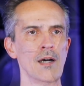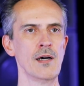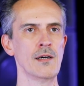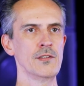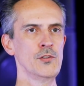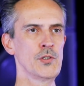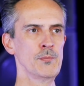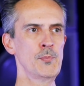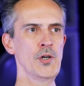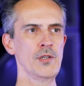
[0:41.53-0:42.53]
Uh, you
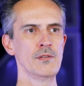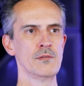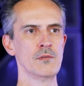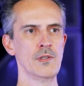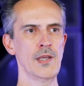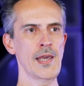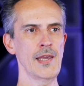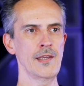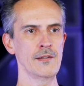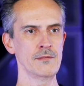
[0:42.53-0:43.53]
can put
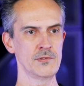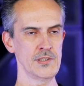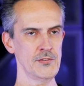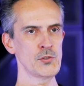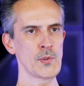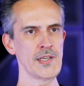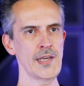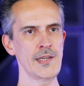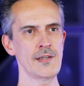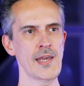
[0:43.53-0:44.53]
a Z V
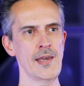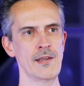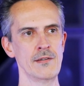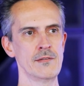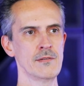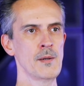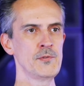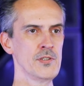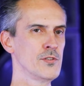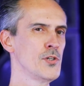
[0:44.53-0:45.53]
twenty-eight and up
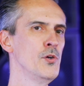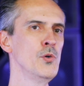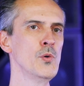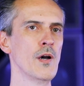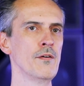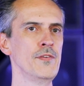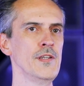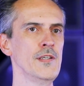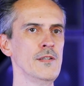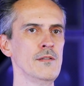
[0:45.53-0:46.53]
to two of
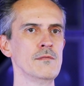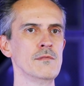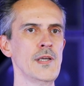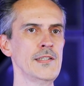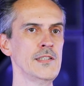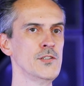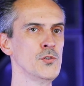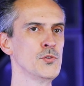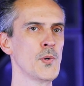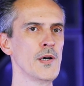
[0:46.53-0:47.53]
the A T
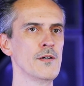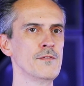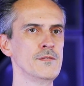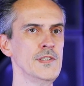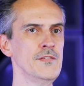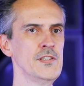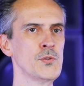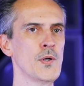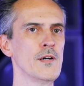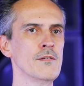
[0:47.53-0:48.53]
two twelve, D V
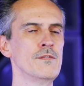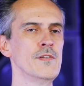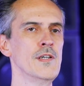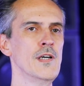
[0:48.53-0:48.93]
twelve,